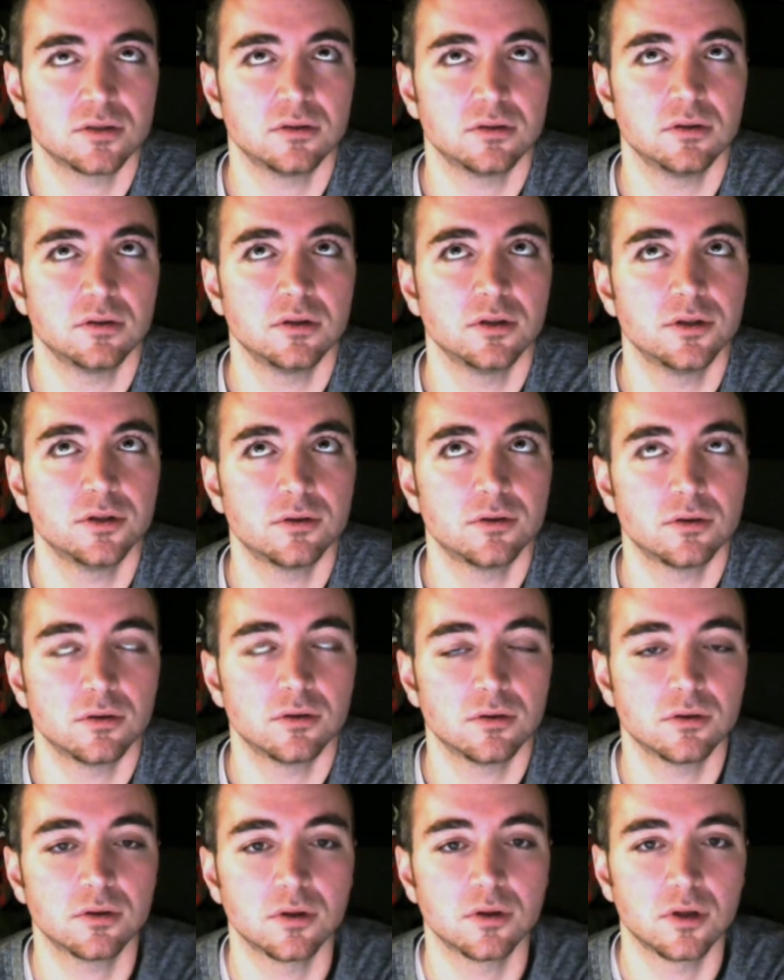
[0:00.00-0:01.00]
little
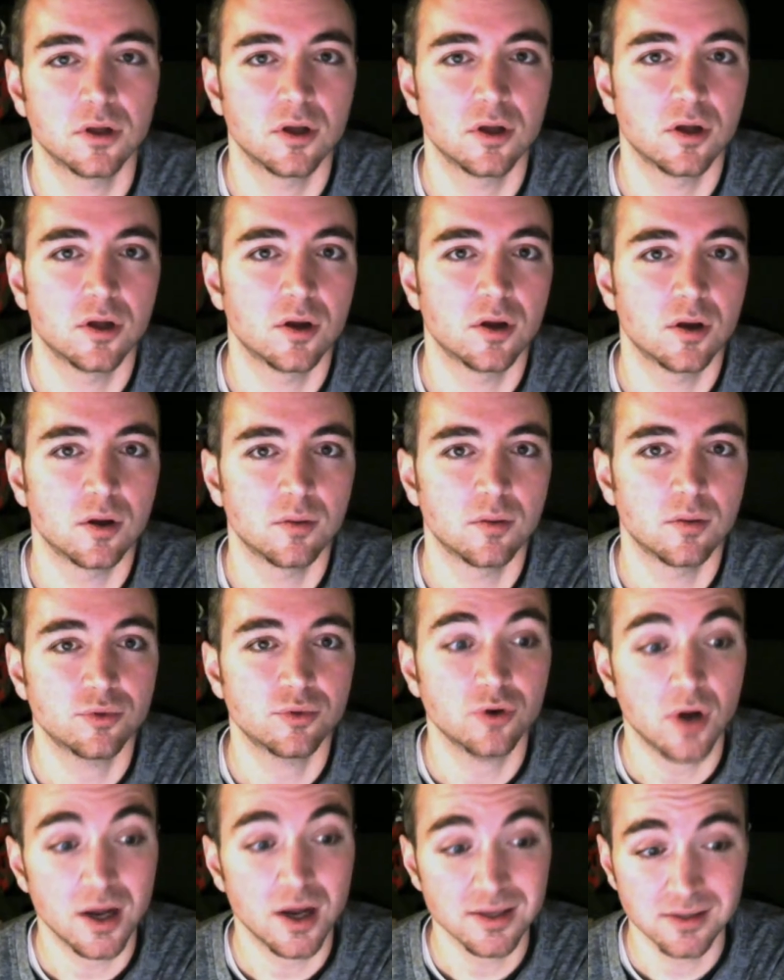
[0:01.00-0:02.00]

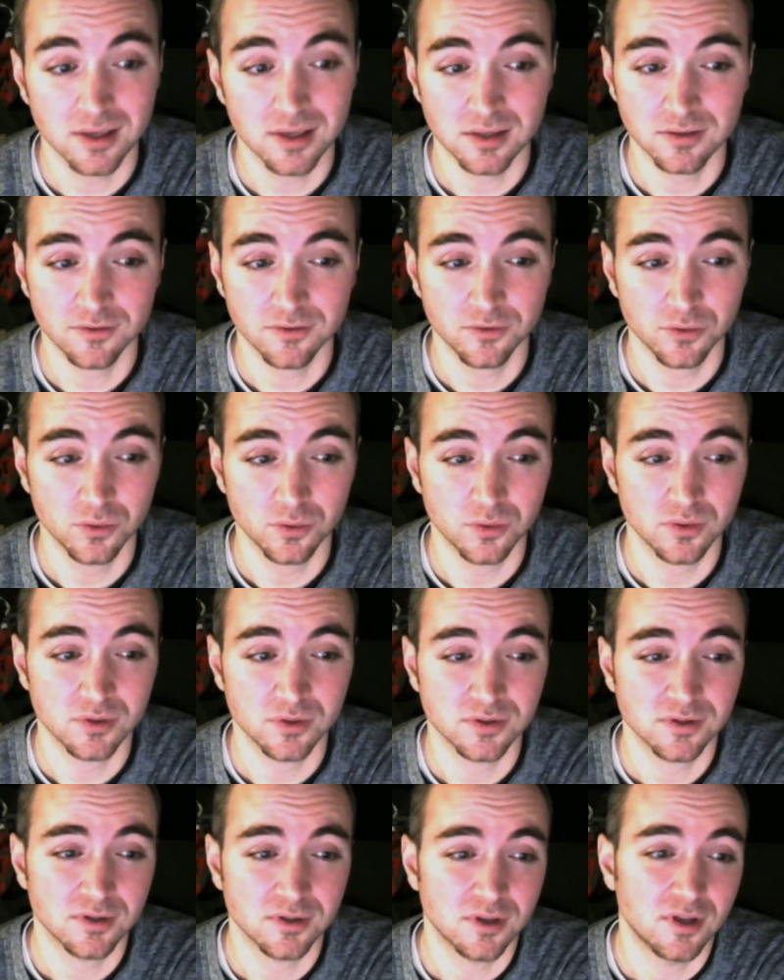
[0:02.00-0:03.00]
processed
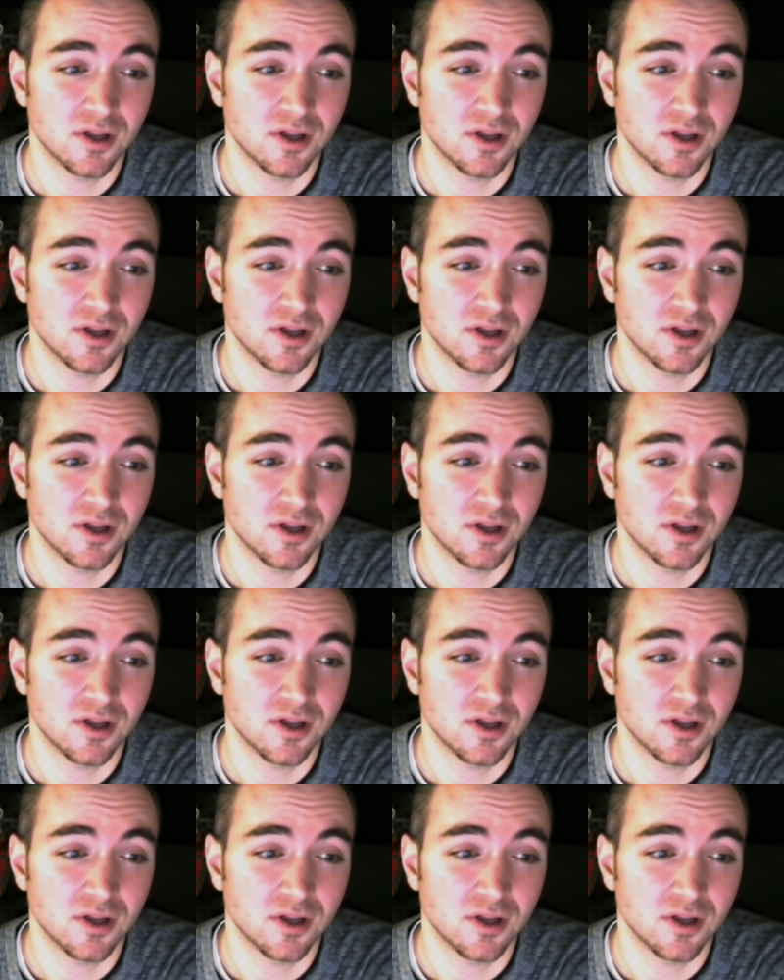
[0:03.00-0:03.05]
foods.